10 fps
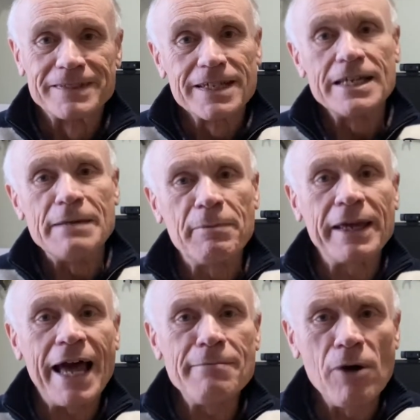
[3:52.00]
It
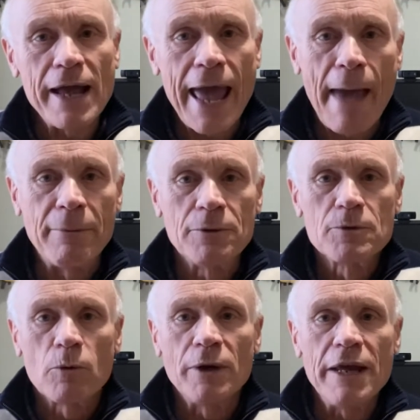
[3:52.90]
became my habit
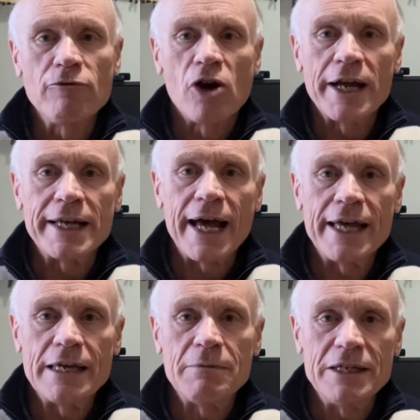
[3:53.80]
whenever I
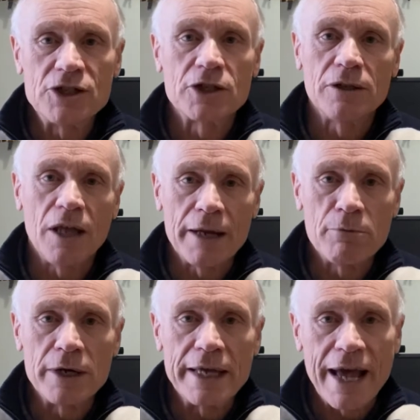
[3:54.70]
came into the
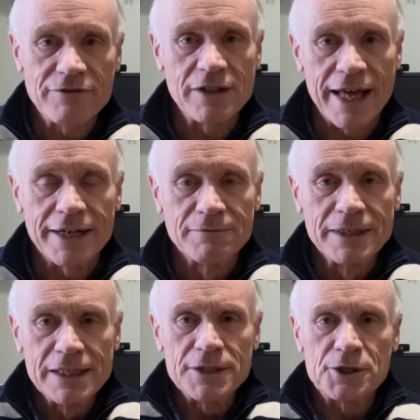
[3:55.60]
library after that
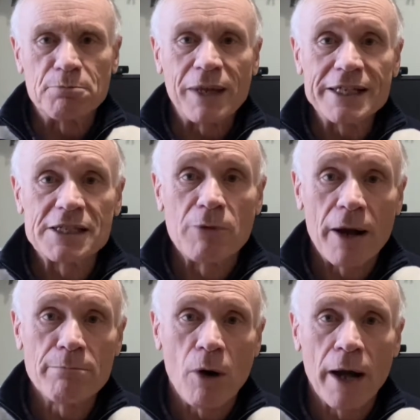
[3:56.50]
to place my
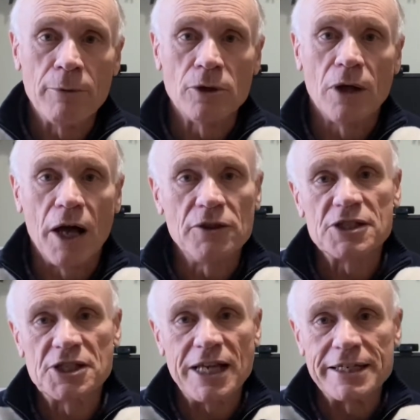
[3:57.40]
Bible on the
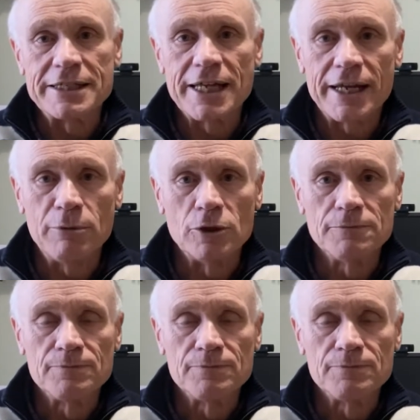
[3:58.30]
study table.